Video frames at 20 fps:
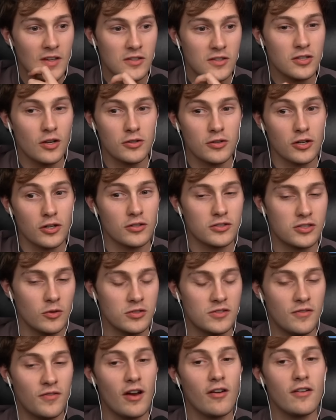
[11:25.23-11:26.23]
So it's
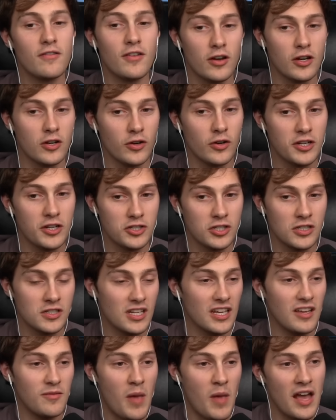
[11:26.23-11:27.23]
very, very Christian to
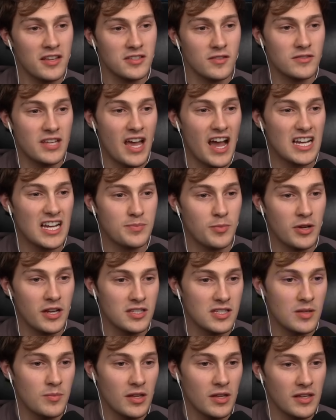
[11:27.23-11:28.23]
give massive tax breaks
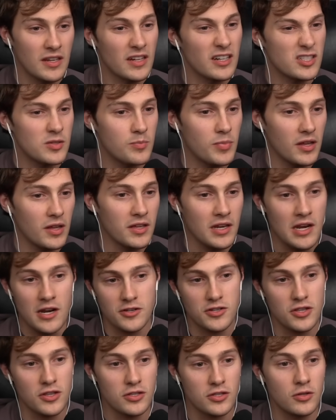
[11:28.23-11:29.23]
to millionaires and billionaires
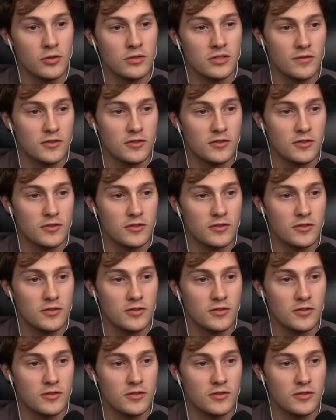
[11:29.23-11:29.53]
to the tunes of